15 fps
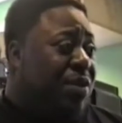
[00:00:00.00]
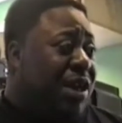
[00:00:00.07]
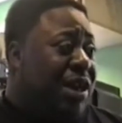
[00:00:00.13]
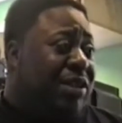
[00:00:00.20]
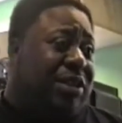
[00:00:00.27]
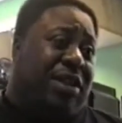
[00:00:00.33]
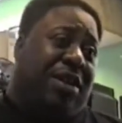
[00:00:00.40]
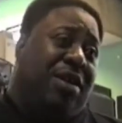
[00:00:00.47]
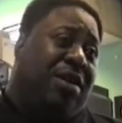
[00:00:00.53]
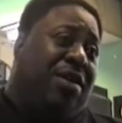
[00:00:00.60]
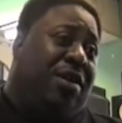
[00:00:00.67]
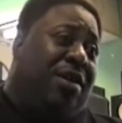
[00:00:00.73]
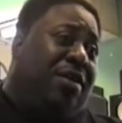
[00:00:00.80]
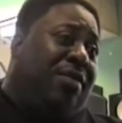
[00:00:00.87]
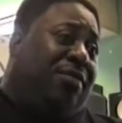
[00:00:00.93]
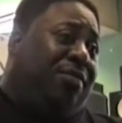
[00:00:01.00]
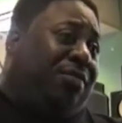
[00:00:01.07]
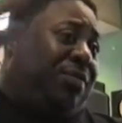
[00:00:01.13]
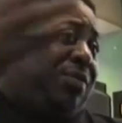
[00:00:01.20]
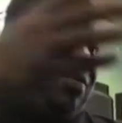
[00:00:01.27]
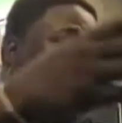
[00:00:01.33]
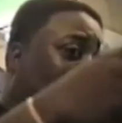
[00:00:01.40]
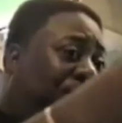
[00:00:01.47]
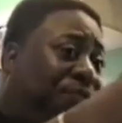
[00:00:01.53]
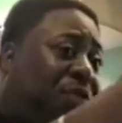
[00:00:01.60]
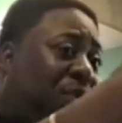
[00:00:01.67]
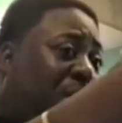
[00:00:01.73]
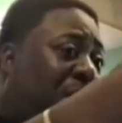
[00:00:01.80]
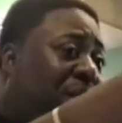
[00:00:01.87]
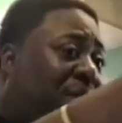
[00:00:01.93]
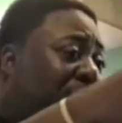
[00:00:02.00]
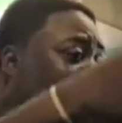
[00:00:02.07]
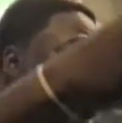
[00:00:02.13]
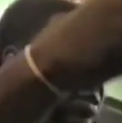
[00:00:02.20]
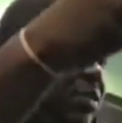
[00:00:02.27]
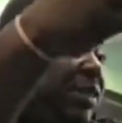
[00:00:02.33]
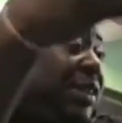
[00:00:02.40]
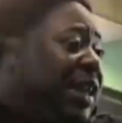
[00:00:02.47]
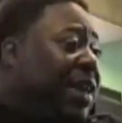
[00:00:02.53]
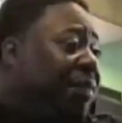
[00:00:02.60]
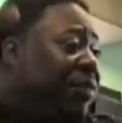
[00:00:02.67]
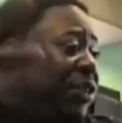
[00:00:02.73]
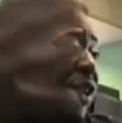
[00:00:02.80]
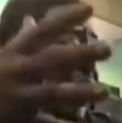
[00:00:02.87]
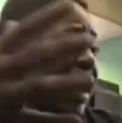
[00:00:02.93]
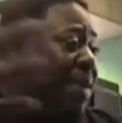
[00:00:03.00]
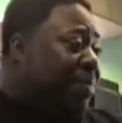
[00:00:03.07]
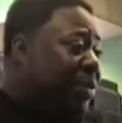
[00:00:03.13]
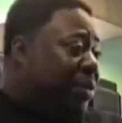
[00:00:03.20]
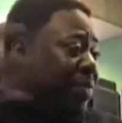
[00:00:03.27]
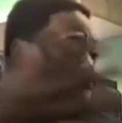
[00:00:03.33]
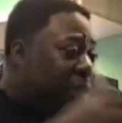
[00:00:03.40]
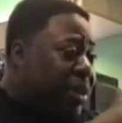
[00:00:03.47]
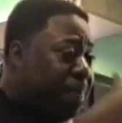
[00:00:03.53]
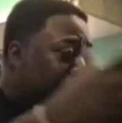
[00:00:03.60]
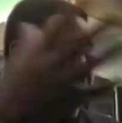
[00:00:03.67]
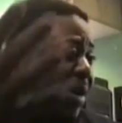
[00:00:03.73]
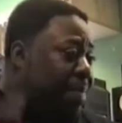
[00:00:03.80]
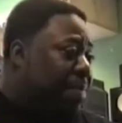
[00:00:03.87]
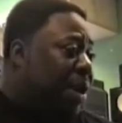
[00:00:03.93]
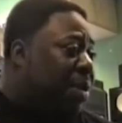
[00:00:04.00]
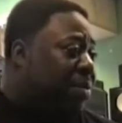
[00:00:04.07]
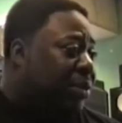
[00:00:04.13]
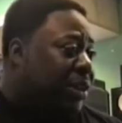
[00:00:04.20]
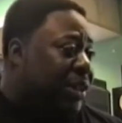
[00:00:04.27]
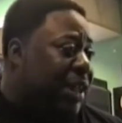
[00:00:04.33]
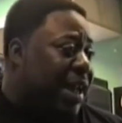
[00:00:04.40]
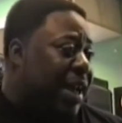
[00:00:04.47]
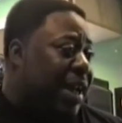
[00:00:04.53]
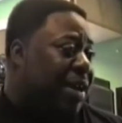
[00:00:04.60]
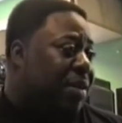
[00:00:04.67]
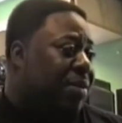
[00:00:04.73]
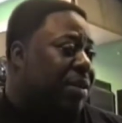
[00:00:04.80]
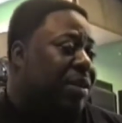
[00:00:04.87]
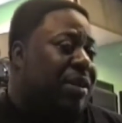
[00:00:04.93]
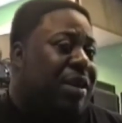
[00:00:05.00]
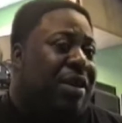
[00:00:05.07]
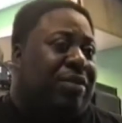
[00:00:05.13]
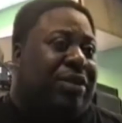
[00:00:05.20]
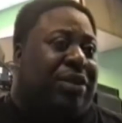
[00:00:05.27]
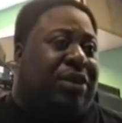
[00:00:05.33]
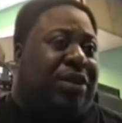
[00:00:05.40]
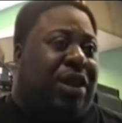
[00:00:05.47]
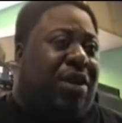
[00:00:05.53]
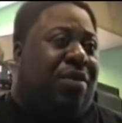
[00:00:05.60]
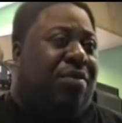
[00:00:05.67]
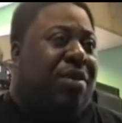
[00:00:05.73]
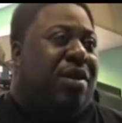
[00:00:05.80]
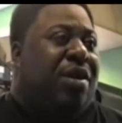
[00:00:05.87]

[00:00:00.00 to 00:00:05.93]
was for Def Jam compared to Motown, you know? So,